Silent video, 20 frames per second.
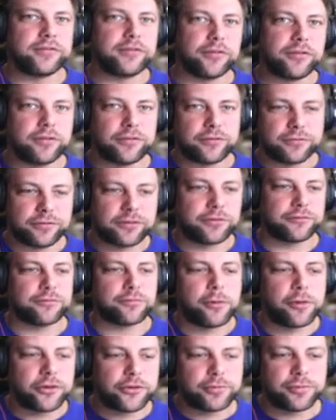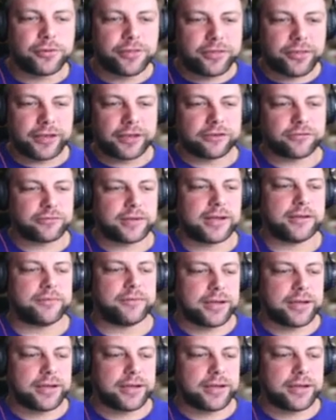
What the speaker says: So there's multiple things, right?